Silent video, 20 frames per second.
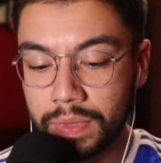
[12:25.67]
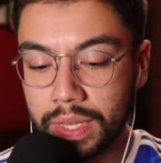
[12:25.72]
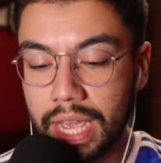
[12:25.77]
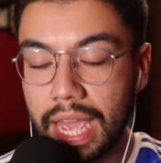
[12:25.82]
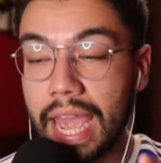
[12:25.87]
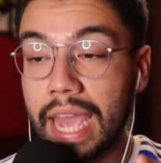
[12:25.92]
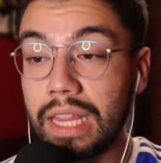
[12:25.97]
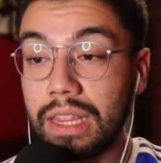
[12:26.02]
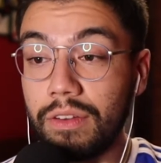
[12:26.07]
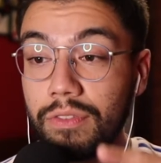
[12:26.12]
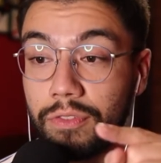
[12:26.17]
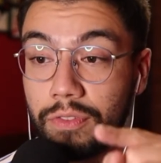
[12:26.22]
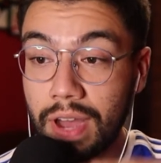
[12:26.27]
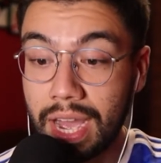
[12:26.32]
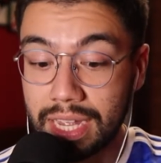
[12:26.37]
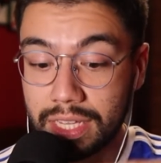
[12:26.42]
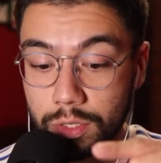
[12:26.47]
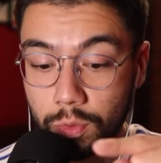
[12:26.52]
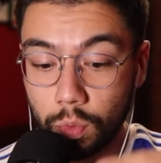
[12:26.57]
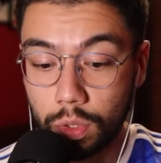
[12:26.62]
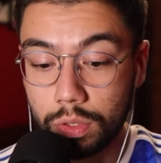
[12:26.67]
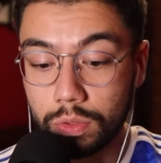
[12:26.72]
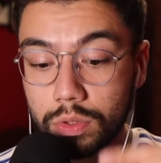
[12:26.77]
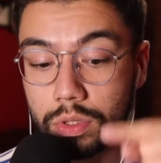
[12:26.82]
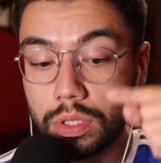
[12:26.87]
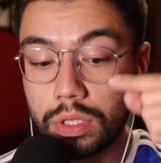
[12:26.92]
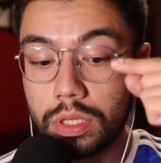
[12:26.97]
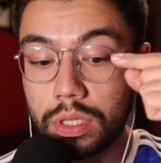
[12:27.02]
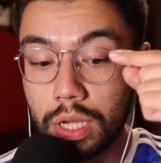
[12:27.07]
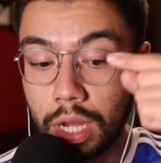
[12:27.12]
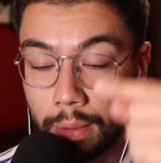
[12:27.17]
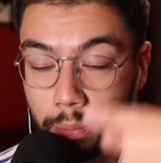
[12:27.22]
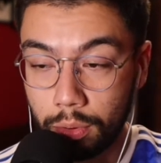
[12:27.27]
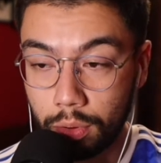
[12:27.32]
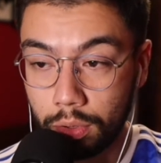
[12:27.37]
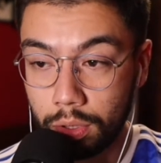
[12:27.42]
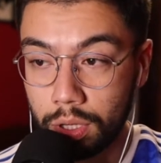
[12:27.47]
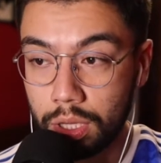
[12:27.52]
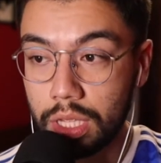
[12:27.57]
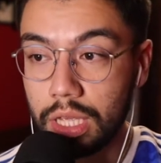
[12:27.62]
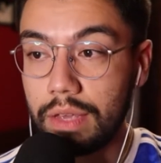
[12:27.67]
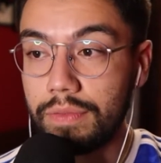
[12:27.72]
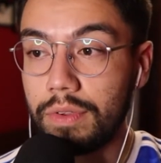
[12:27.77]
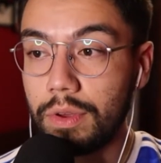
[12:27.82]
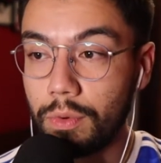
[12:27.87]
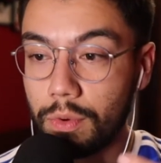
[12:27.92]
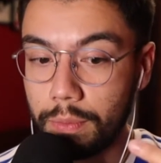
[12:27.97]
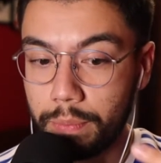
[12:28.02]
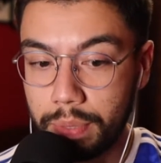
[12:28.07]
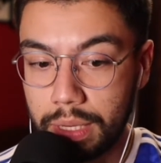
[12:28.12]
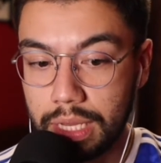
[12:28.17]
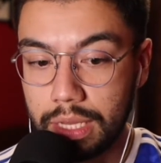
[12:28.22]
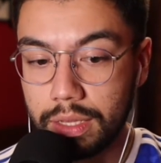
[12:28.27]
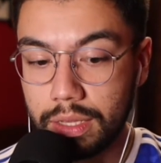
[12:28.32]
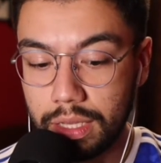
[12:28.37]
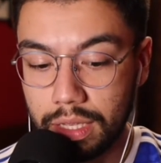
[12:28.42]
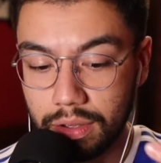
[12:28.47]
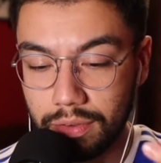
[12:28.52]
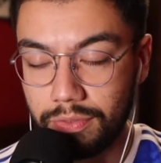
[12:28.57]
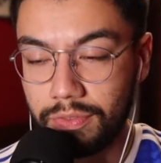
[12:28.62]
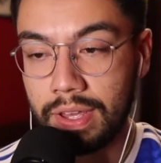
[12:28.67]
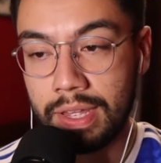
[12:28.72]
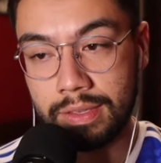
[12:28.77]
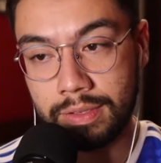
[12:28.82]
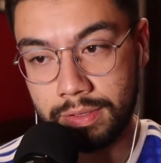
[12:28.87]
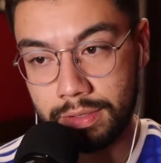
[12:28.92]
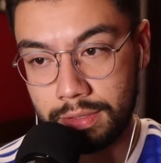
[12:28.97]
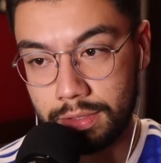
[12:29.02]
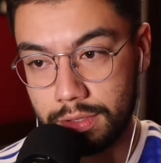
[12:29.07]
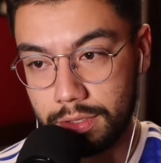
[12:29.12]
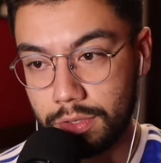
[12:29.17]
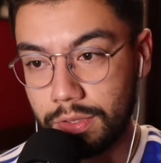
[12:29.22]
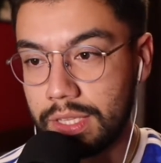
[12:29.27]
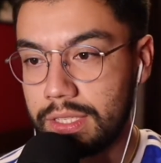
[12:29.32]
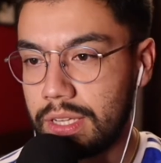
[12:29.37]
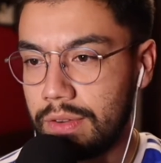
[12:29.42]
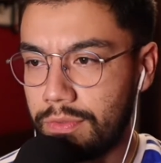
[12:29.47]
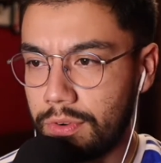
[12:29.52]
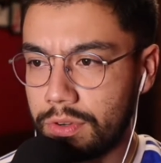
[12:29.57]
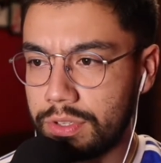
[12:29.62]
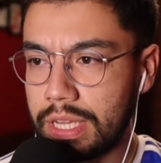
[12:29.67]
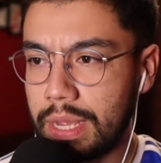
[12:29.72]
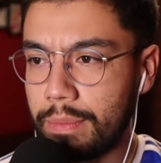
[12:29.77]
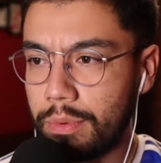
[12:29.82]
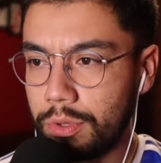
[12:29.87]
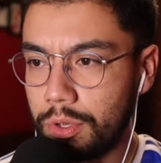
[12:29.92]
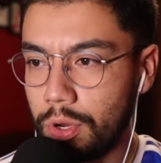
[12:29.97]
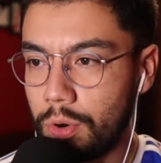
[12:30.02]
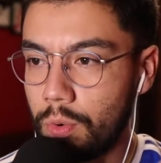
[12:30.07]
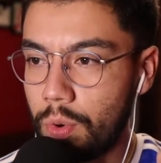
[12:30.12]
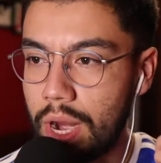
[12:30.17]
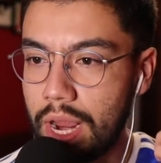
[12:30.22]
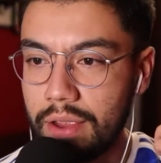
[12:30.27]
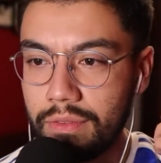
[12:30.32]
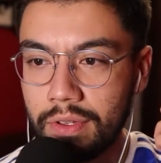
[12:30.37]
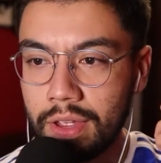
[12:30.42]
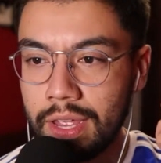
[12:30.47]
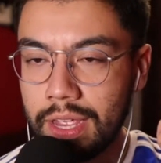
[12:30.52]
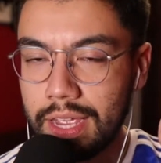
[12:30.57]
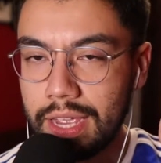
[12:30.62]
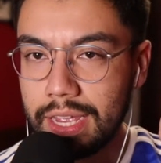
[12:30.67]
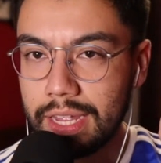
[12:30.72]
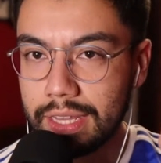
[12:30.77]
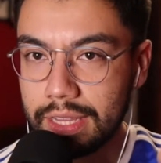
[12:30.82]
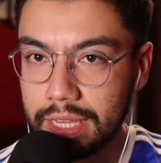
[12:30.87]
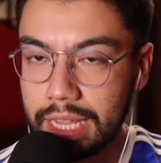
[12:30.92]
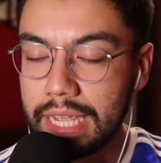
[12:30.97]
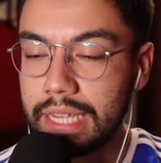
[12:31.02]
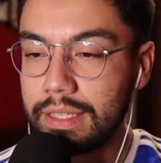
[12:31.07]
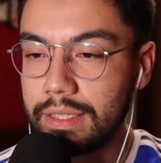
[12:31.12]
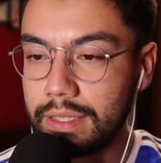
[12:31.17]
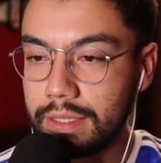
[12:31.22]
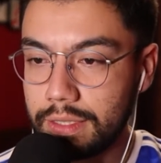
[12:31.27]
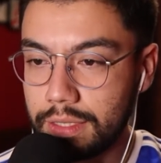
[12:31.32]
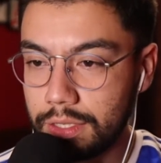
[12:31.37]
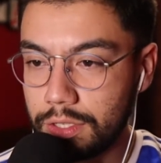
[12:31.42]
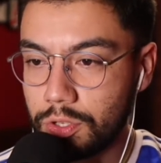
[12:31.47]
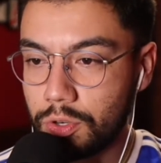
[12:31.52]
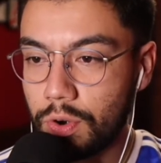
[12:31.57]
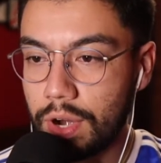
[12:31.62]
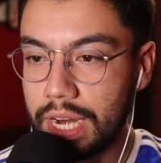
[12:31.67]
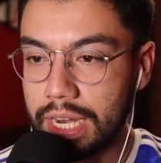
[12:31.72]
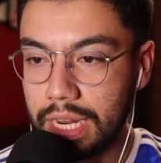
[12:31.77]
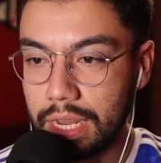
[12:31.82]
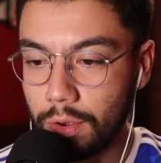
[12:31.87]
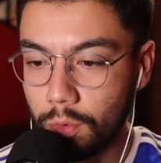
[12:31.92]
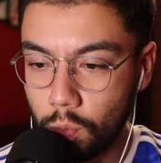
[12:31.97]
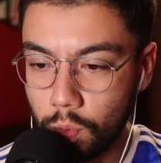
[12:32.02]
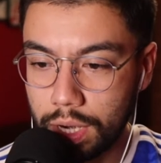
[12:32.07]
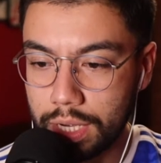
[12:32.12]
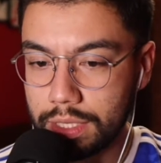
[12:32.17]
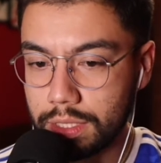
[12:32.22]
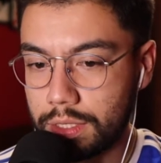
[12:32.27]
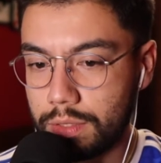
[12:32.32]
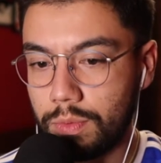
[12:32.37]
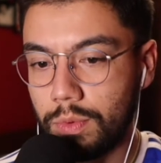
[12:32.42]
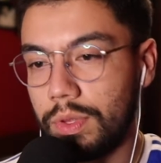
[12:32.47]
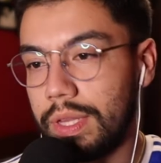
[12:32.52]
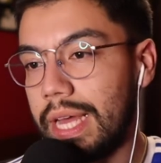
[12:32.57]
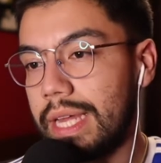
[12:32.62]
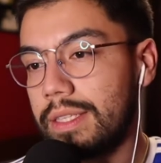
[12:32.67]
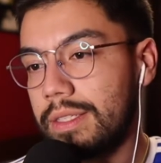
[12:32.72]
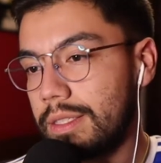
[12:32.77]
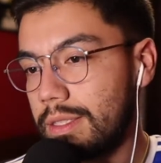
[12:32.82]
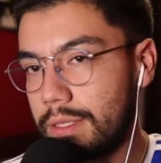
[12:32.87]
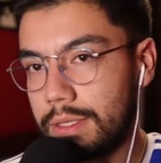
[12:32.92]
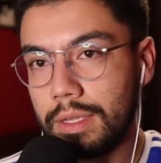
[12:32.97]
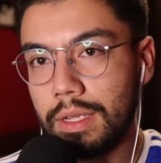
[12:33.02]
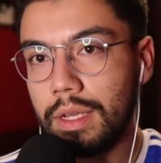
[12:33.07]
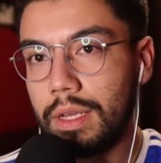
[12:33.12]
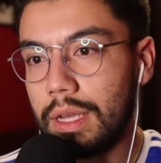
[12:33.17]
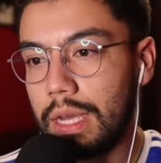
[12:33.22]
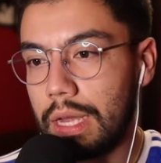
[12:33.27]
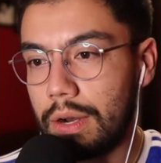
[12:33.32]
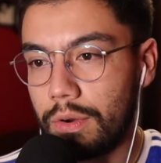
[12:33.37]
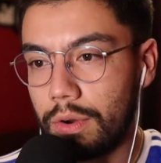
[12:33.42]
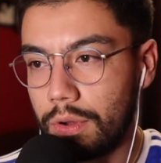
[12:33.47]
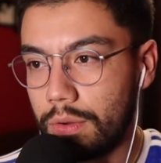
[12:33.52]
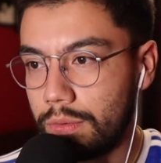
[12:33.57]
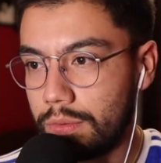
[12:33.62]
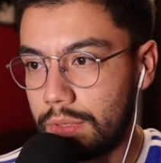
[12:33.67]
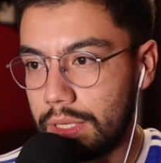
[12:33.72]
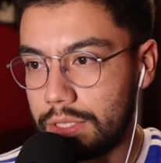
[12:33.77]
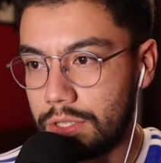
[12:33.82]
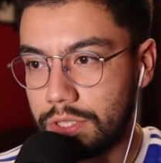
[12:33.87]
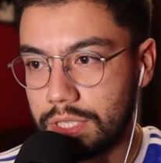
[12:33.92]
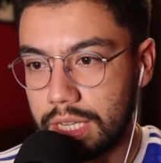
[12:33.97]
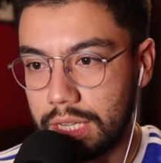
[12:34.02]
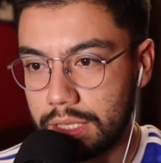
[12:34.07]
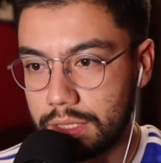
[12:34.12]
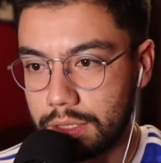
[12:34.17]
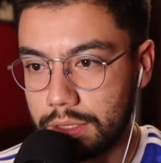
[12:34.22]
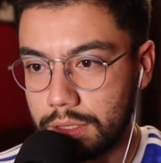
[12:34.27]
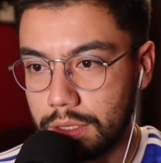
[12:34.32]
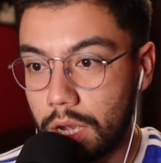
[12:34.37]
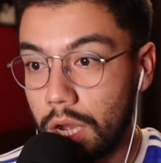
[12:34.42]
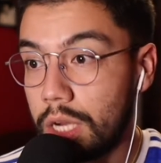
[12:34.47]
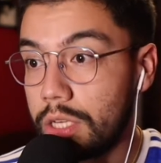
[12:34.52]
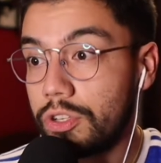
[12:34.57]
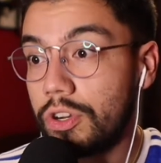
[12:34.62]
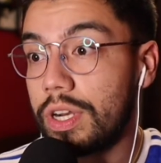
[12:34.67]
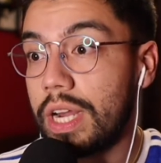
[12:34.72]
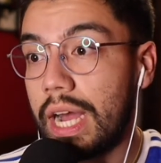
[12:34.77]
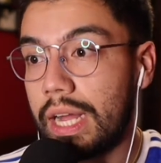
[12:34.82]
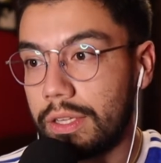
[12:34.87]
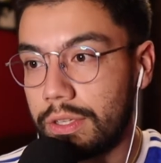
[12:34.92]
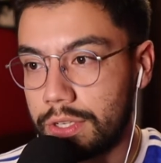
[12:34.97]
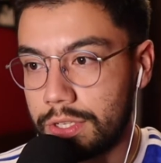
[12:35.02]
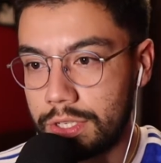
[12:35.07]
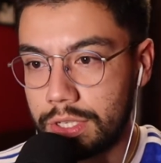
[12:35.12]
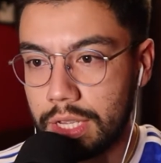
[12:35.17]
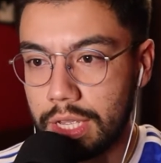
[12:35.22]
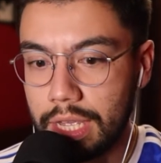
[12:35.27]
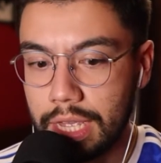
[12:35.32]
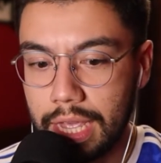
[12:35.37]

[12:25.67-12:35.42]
And the fines will double if you repeat the offense. So let's say, for example, you arrive late to training once. Well, that's, I don't know, let's just say it's $100.